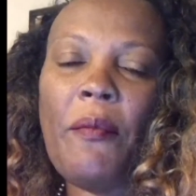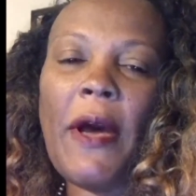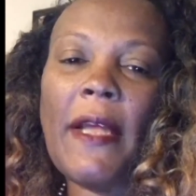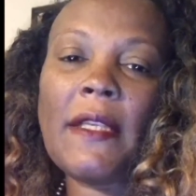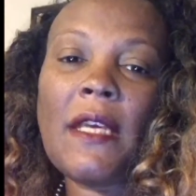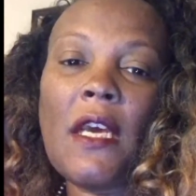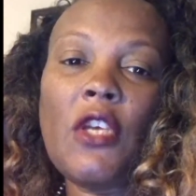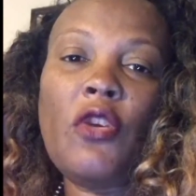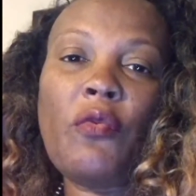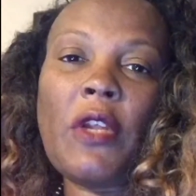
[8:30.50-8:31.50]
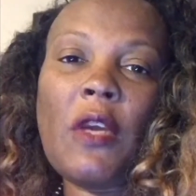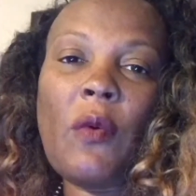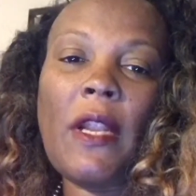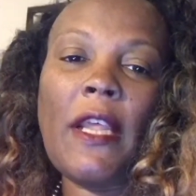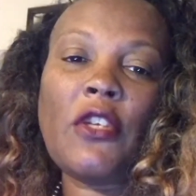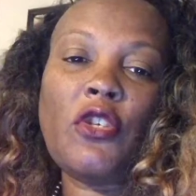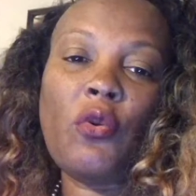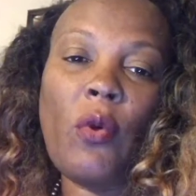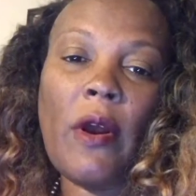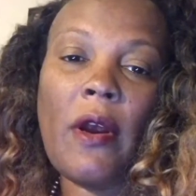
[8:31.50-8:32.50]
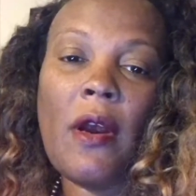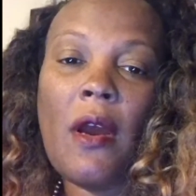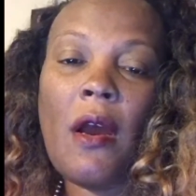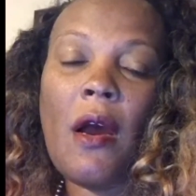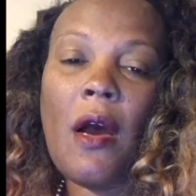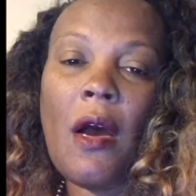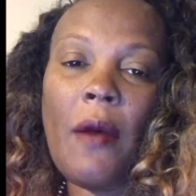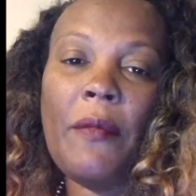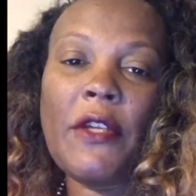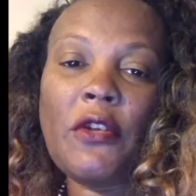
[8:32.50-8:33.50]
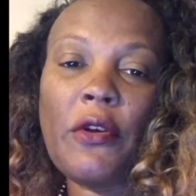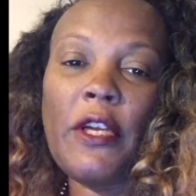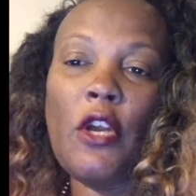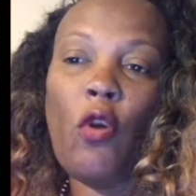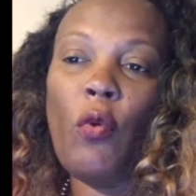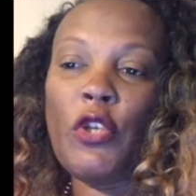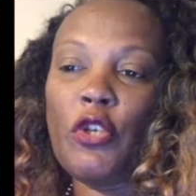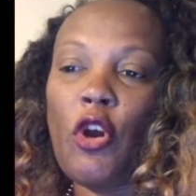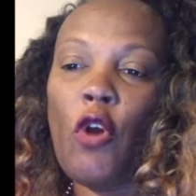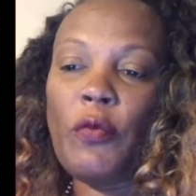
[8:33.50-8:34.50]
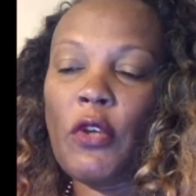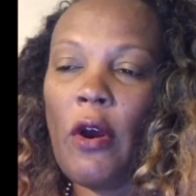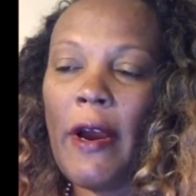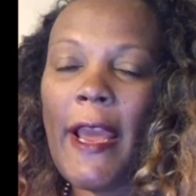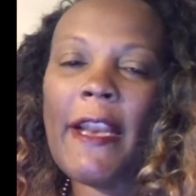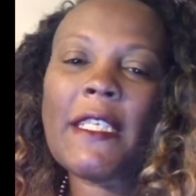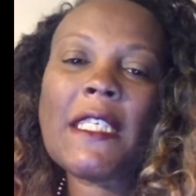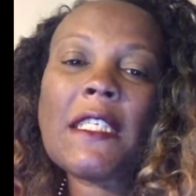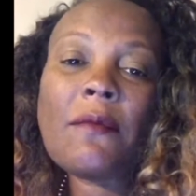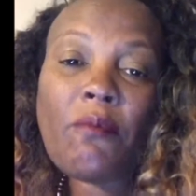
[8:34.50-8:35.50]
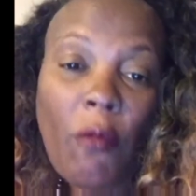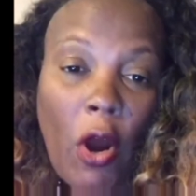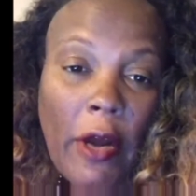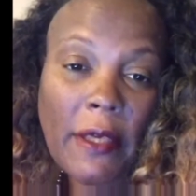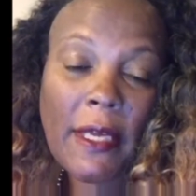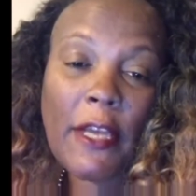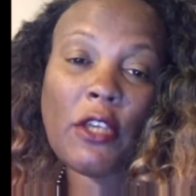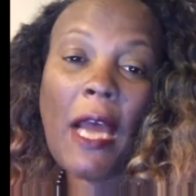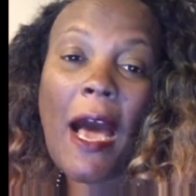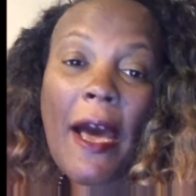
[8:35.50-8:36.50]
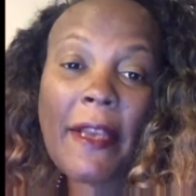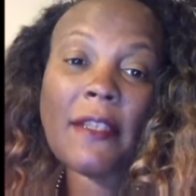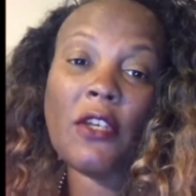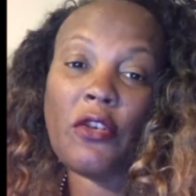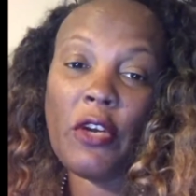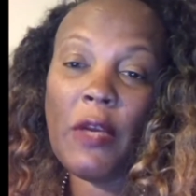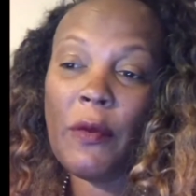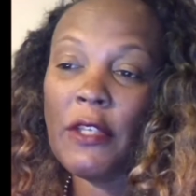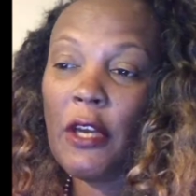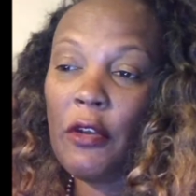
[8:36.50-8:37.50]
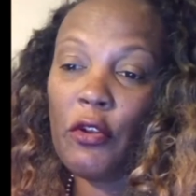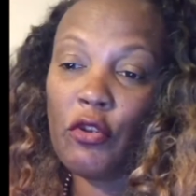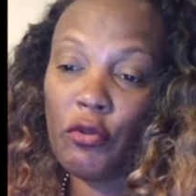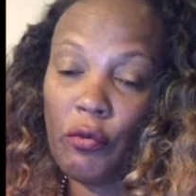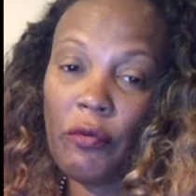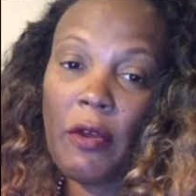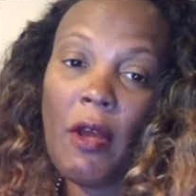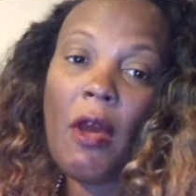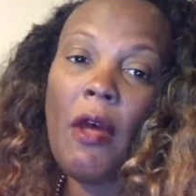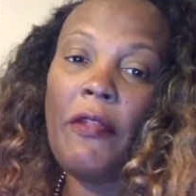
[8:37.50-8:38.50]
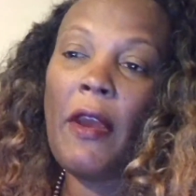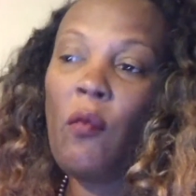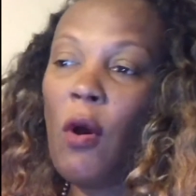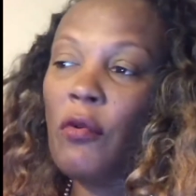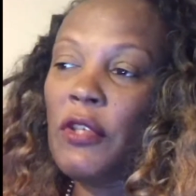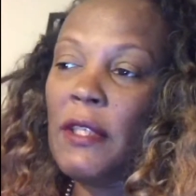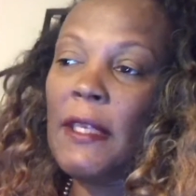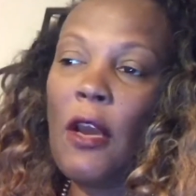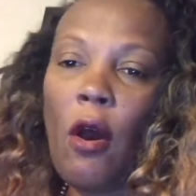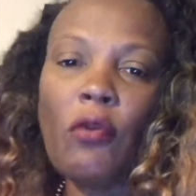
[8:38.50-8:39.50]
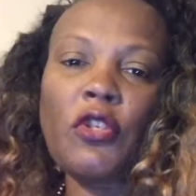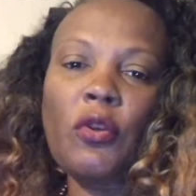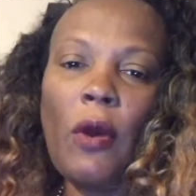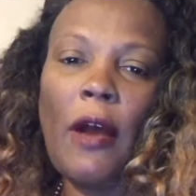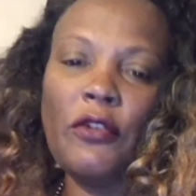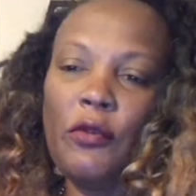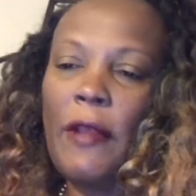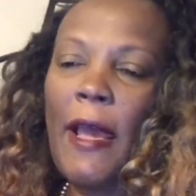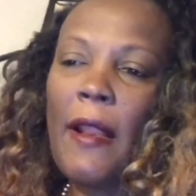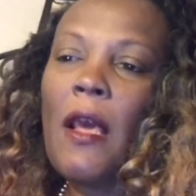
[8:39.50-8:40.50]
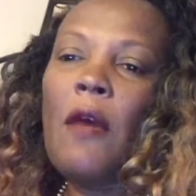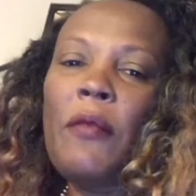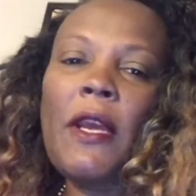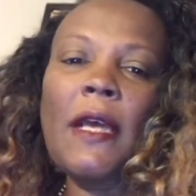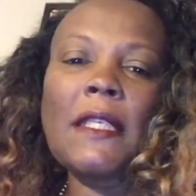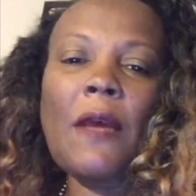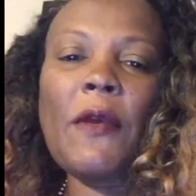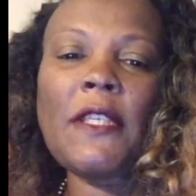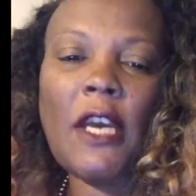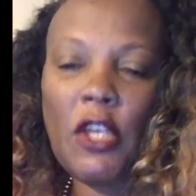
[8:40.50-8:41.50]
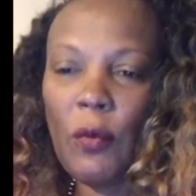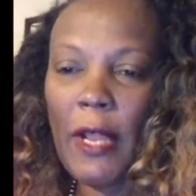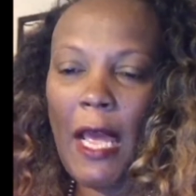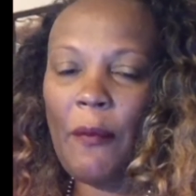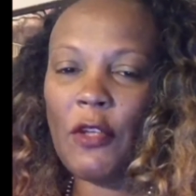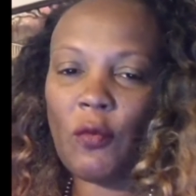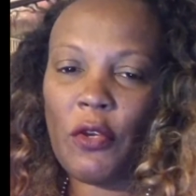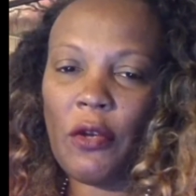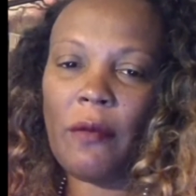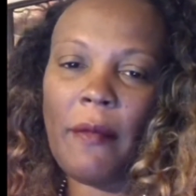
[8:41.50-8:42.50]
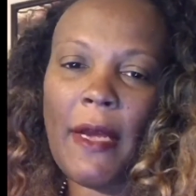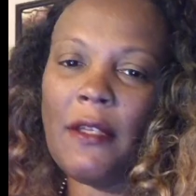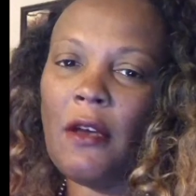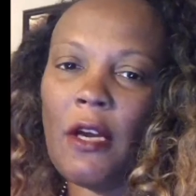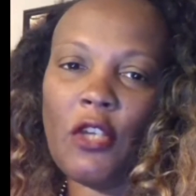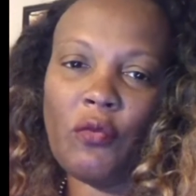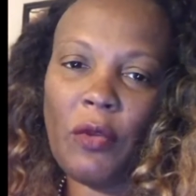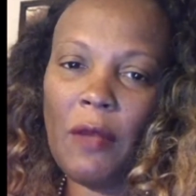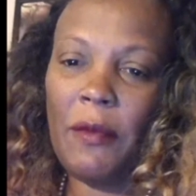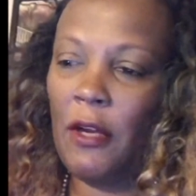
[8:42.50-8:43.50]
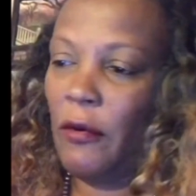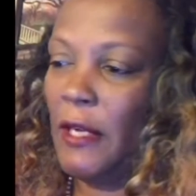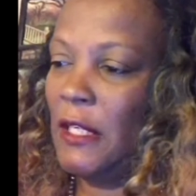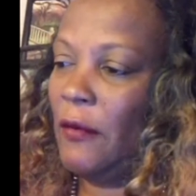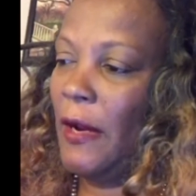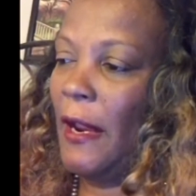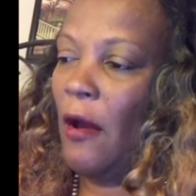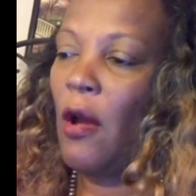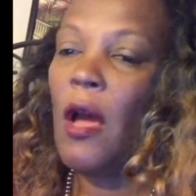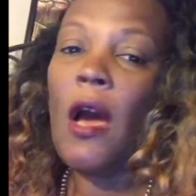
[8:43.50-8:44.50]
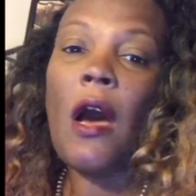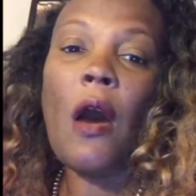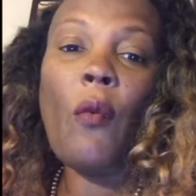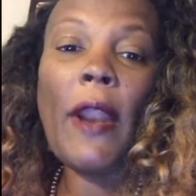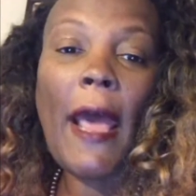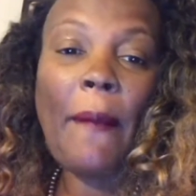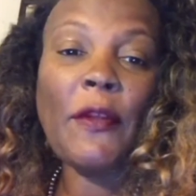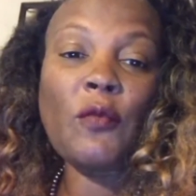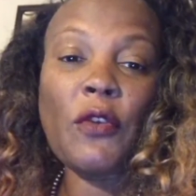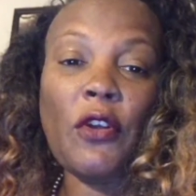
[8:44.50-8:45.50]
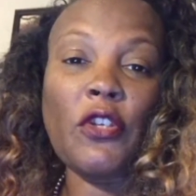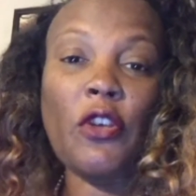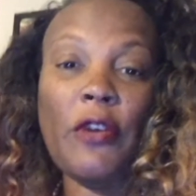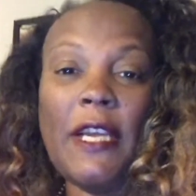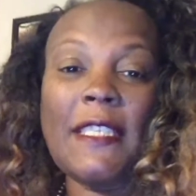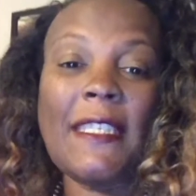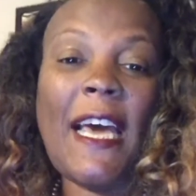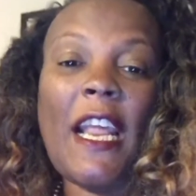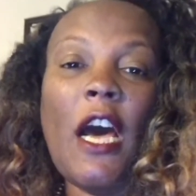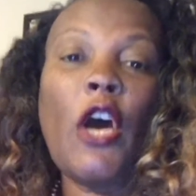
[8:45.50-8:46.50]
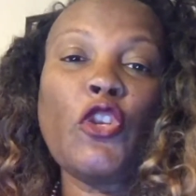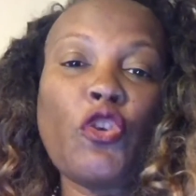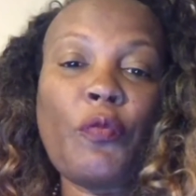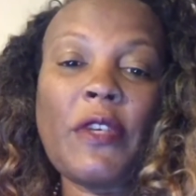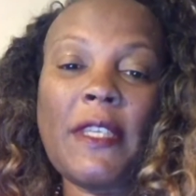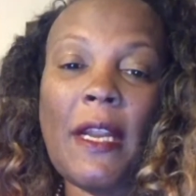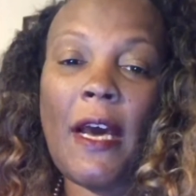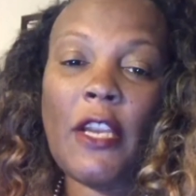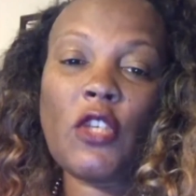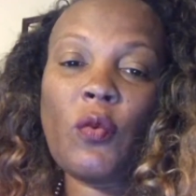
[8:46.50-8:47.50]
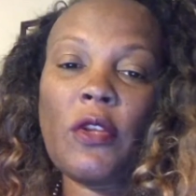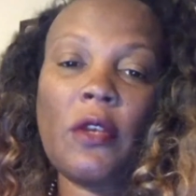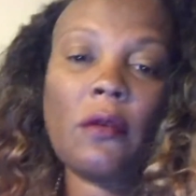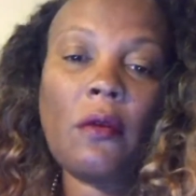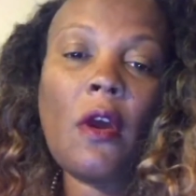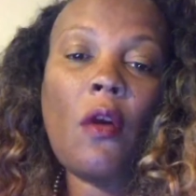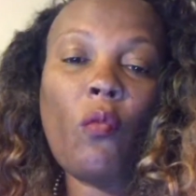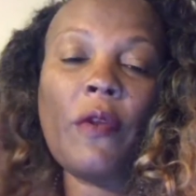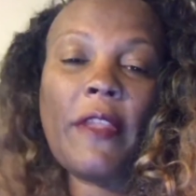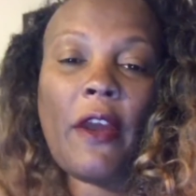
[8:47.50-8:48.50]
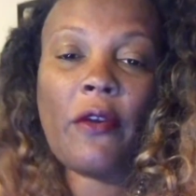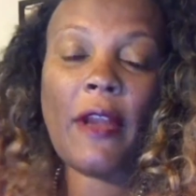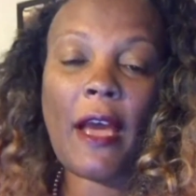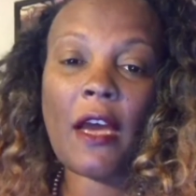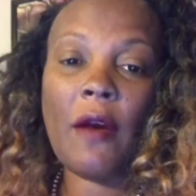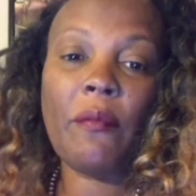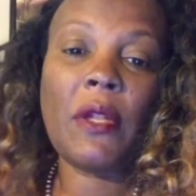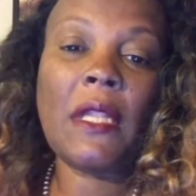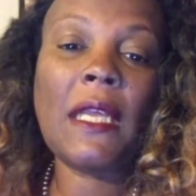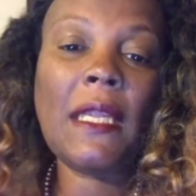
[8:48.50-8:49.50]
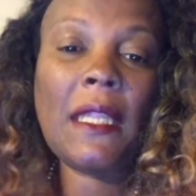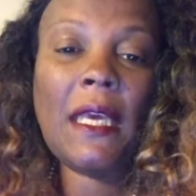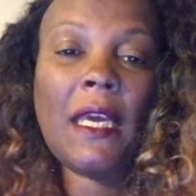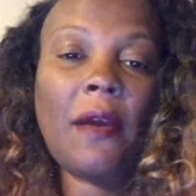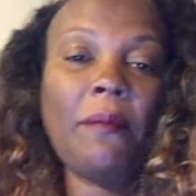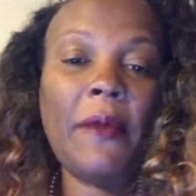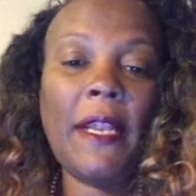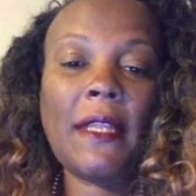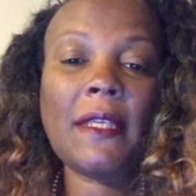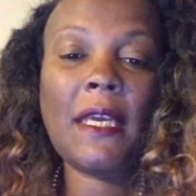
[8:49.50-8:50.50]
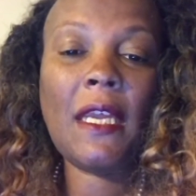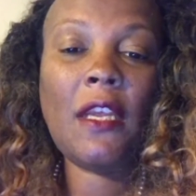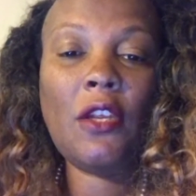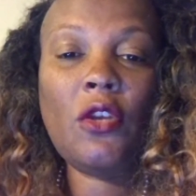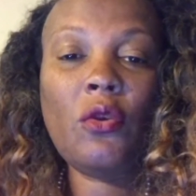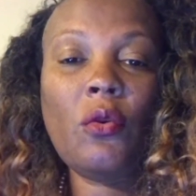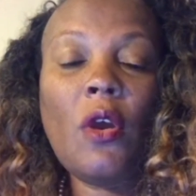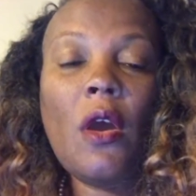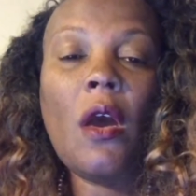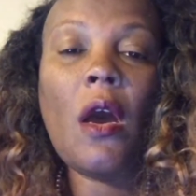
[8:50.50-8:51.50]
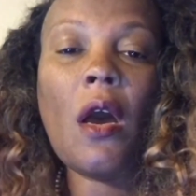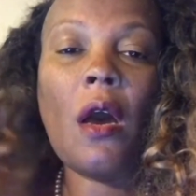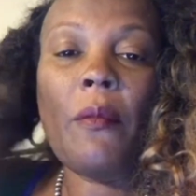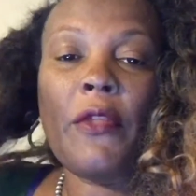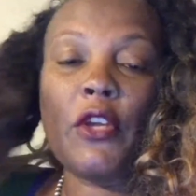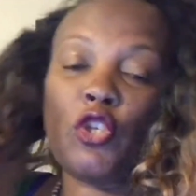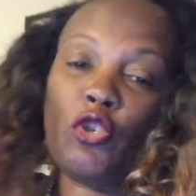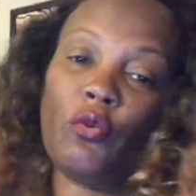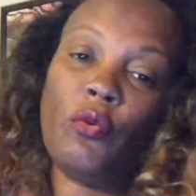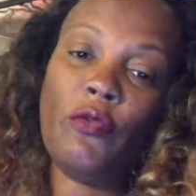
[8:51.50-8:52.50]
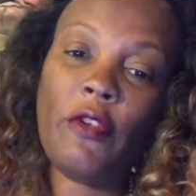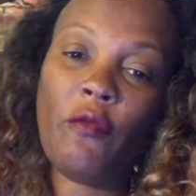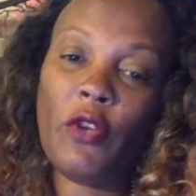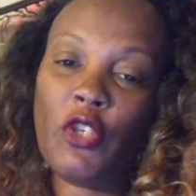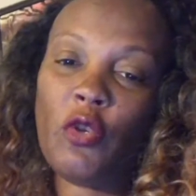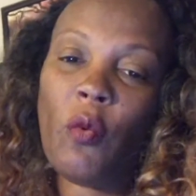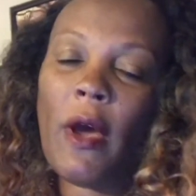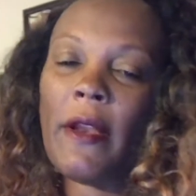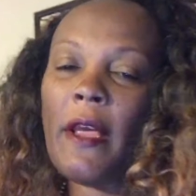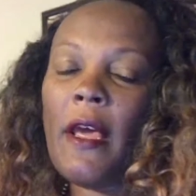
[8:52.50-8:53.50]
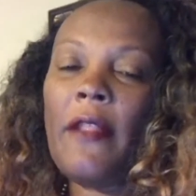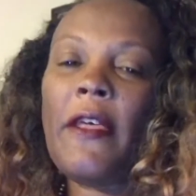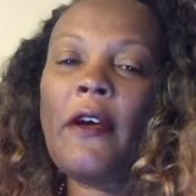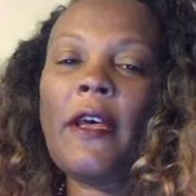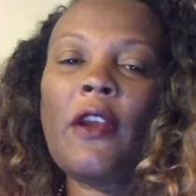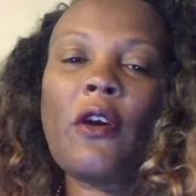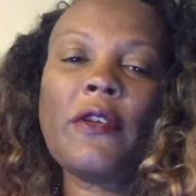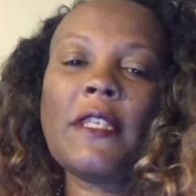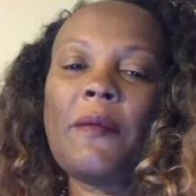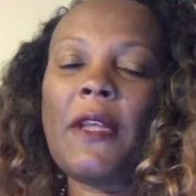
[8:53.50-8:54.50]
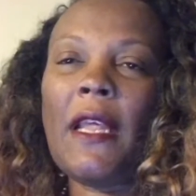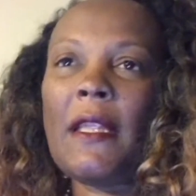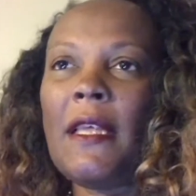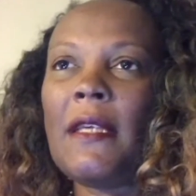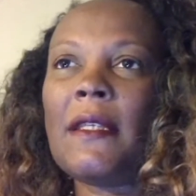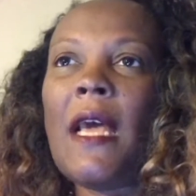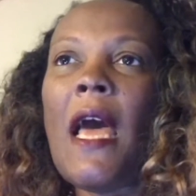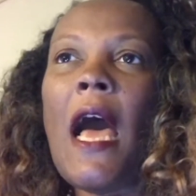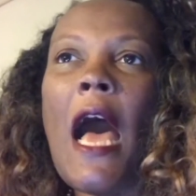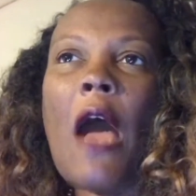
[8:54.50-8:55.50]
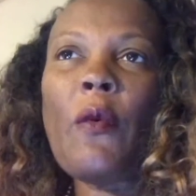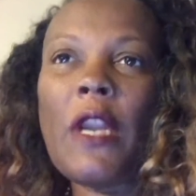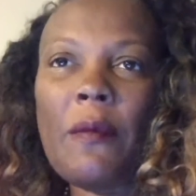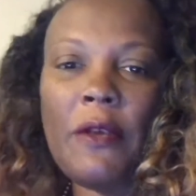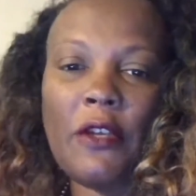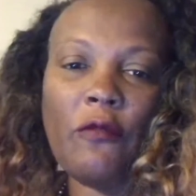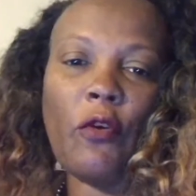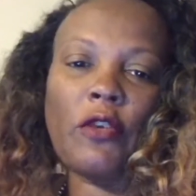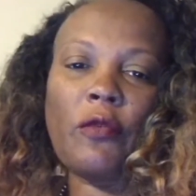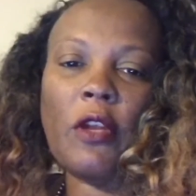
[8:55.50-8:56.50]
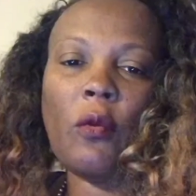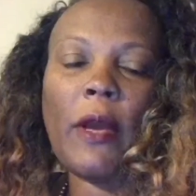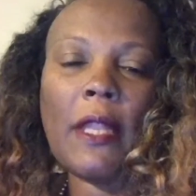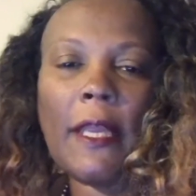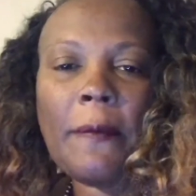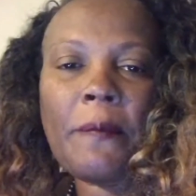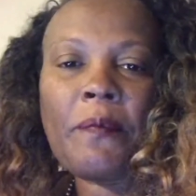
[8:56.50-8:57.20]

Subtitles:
But you really want to let your attorney know what your hopes are. And a smart and honest attorney will tell you the truth. They won't just say, oh, sure, I'll do that. Because let me tell you what happens when my dog is really being crazy right now. What happens when your attorney is not 100% honest with you, when they are not completely committed to getting you the truth of what you want, it'll go something like this. I want to be divorced really quickly.